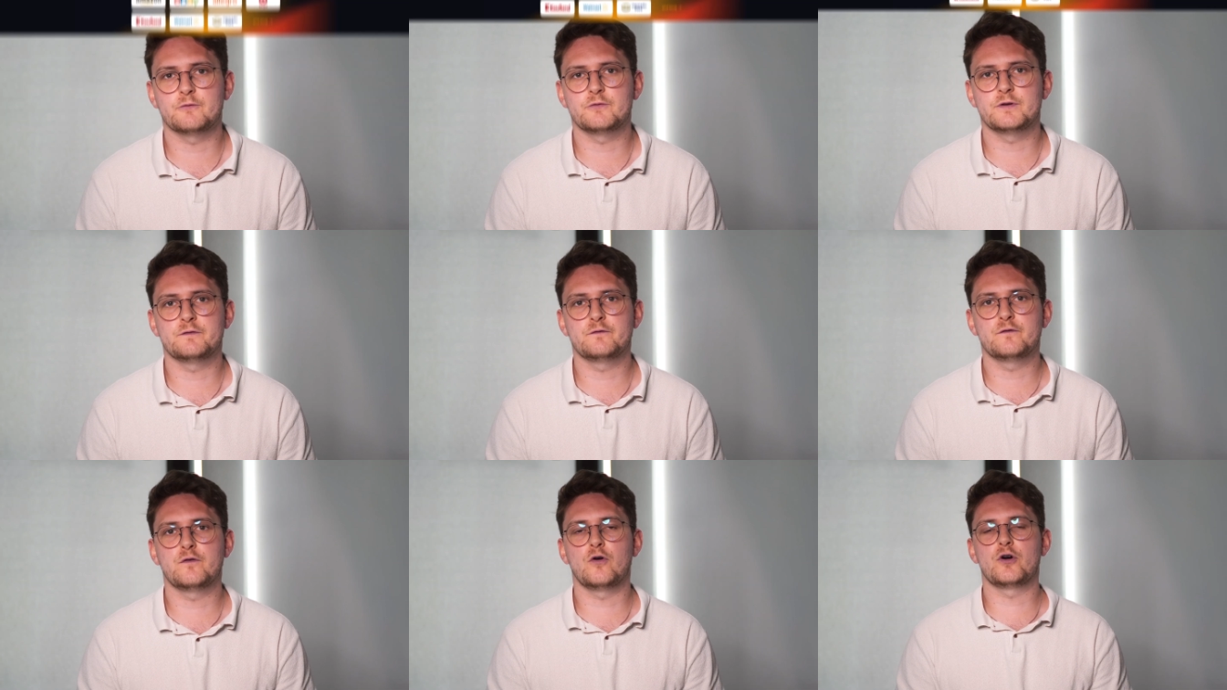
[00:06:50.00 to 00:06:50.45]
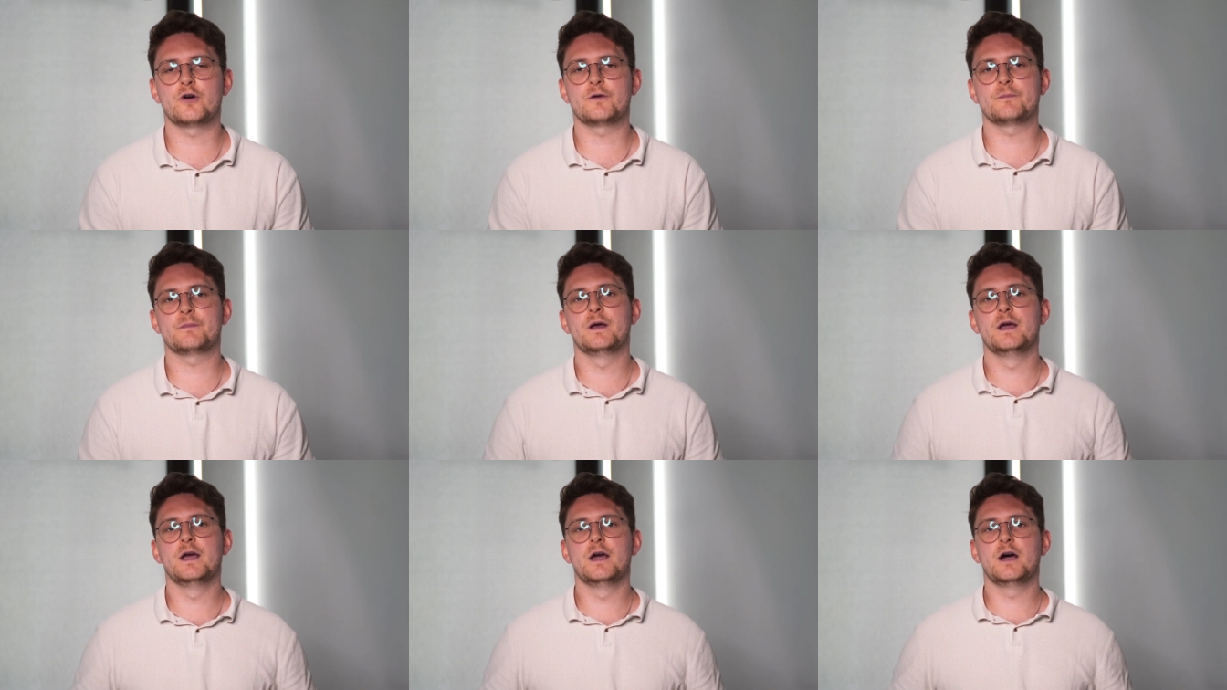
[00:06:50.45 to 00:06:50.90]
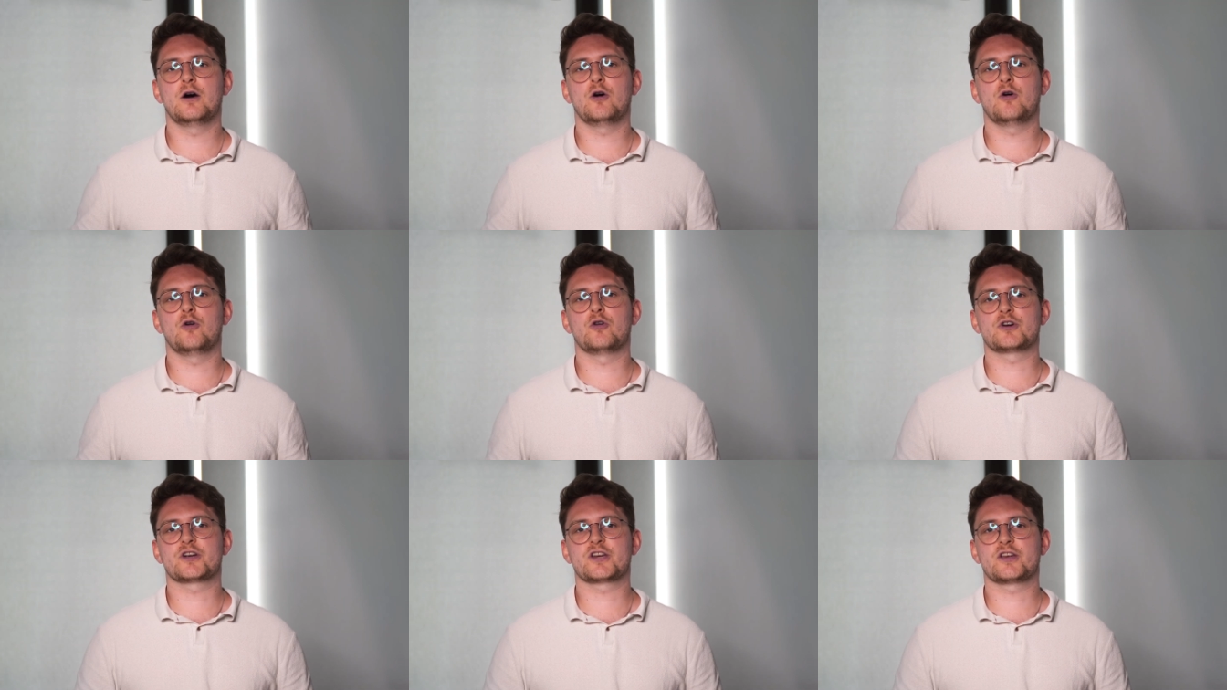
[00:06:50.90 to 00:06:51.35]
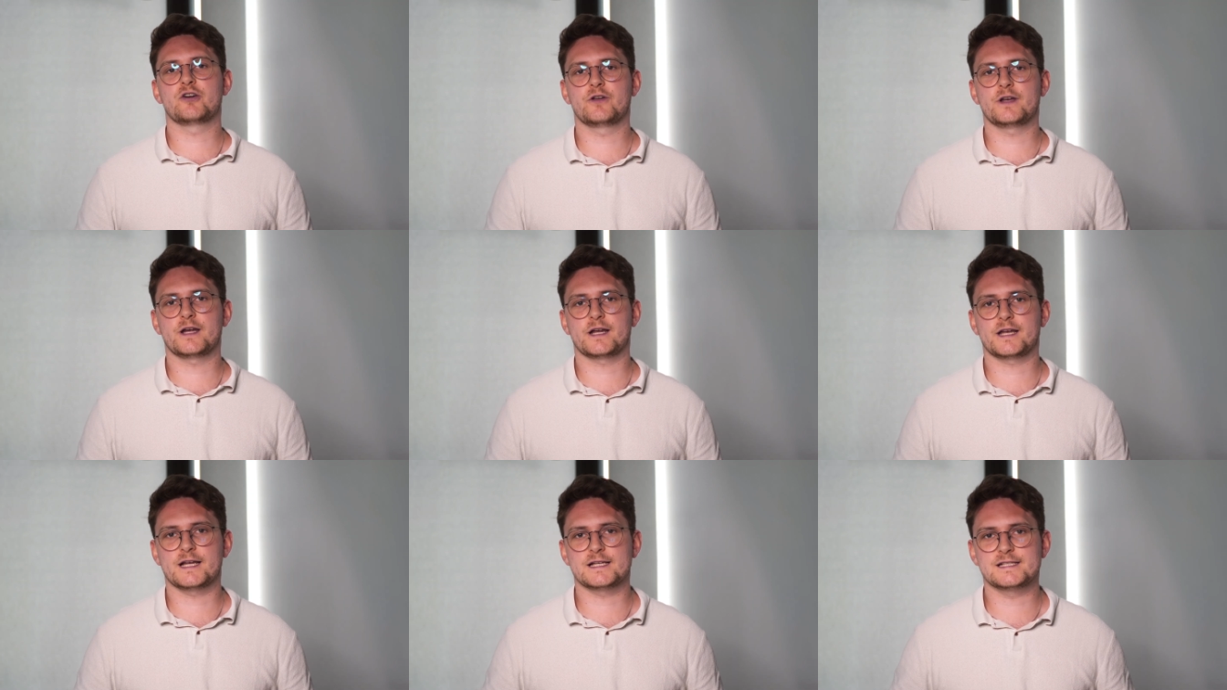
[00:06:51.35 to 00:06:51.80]
the form or
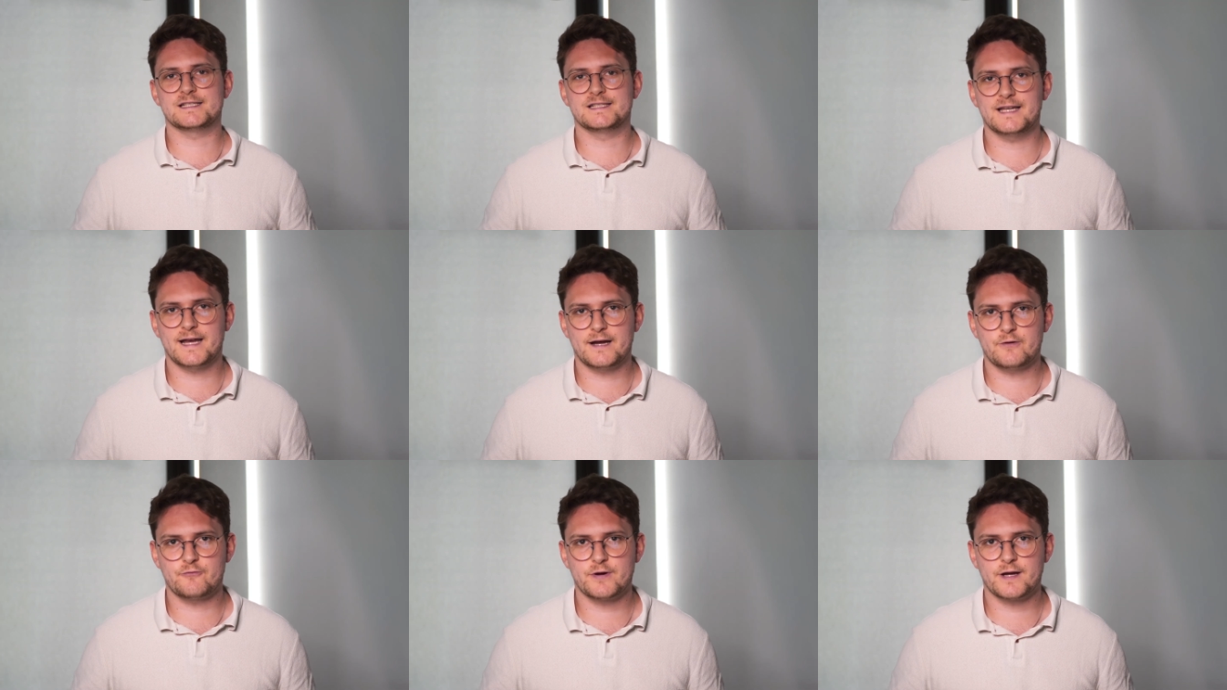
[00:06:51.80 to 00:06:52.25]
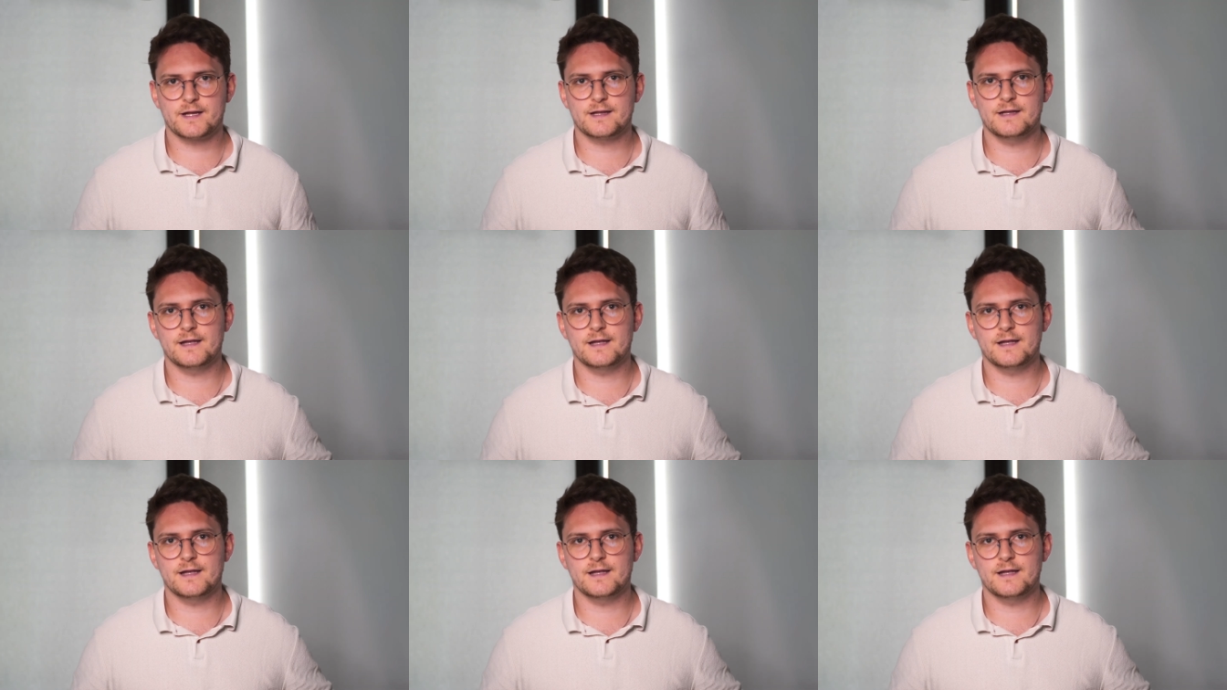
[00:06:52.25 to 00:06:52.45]
contact us directly